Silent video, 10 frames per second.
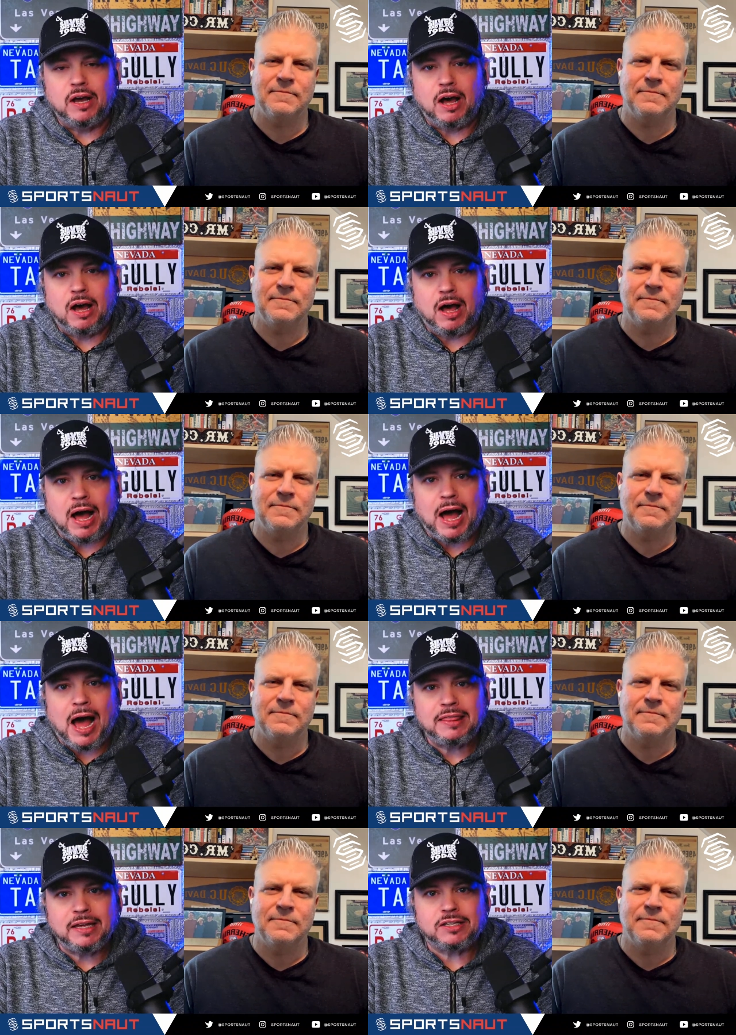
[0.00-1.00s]

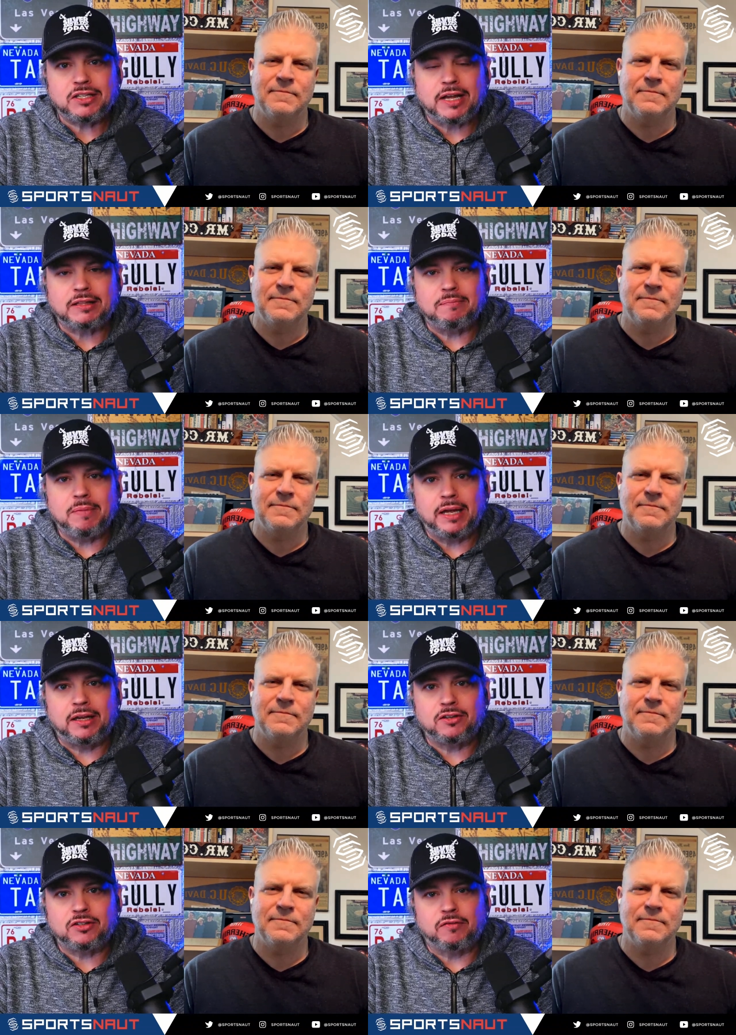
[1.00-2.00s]
Speaker 1: I think it's got the
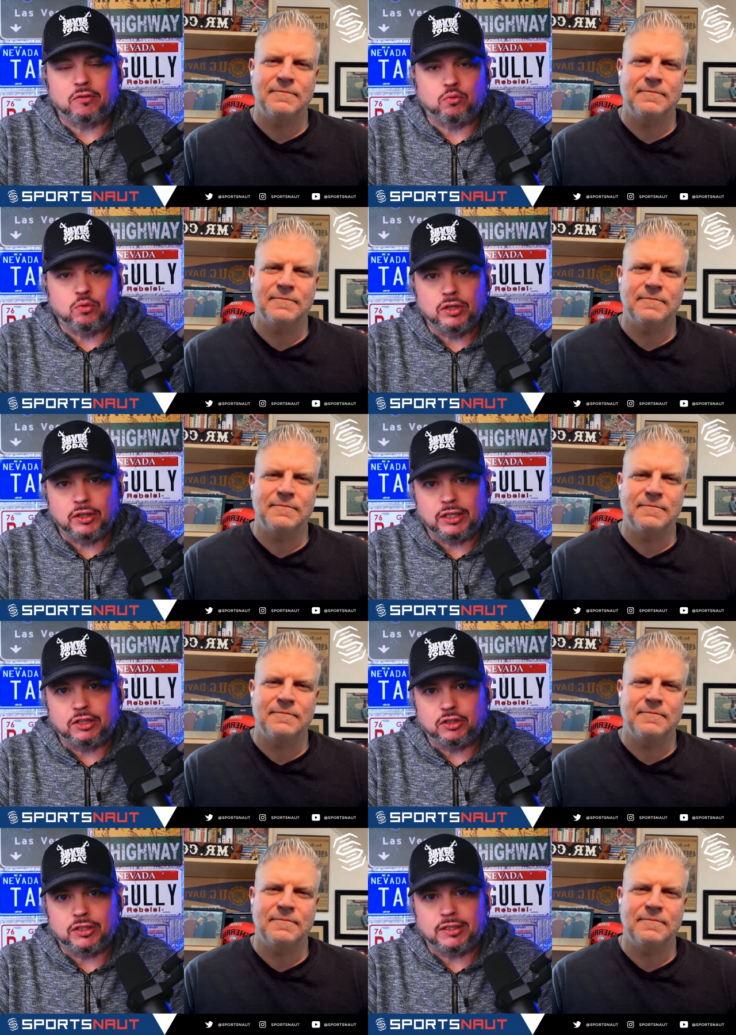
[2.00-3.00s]
makings of a really
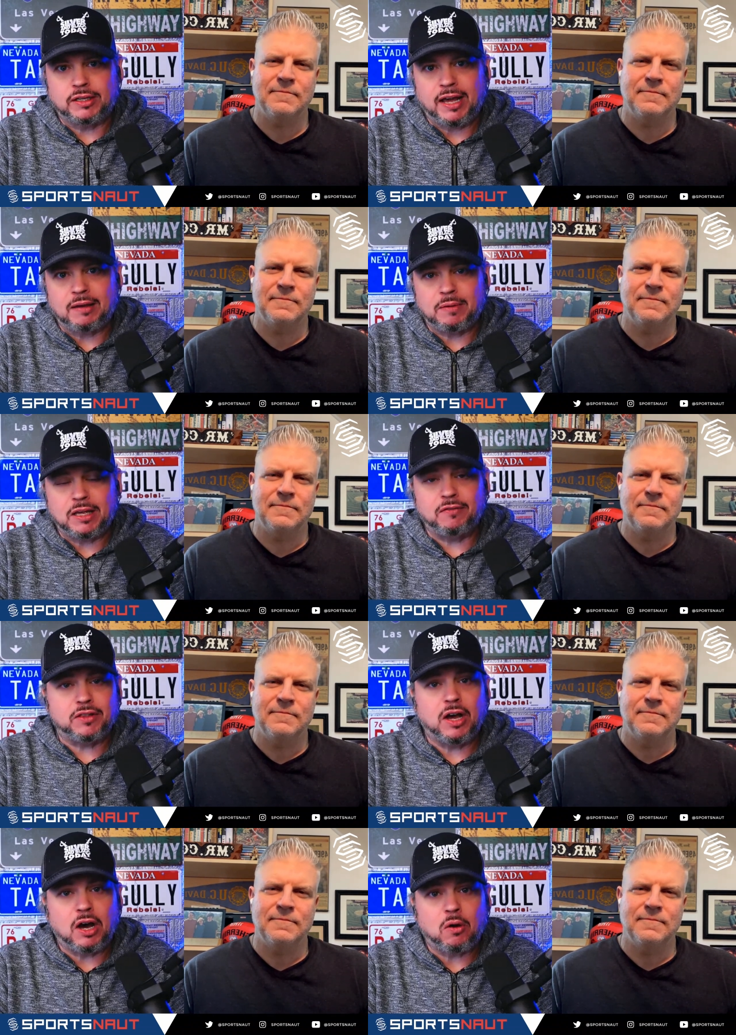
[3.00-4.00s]
good game,
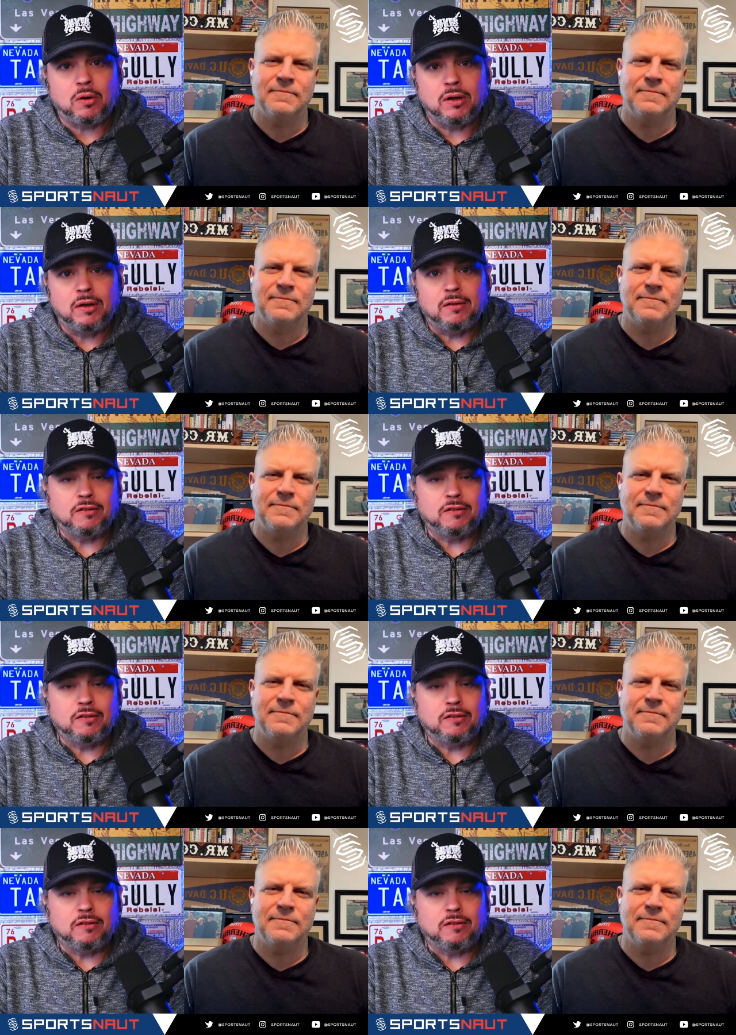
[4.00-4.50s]
even though the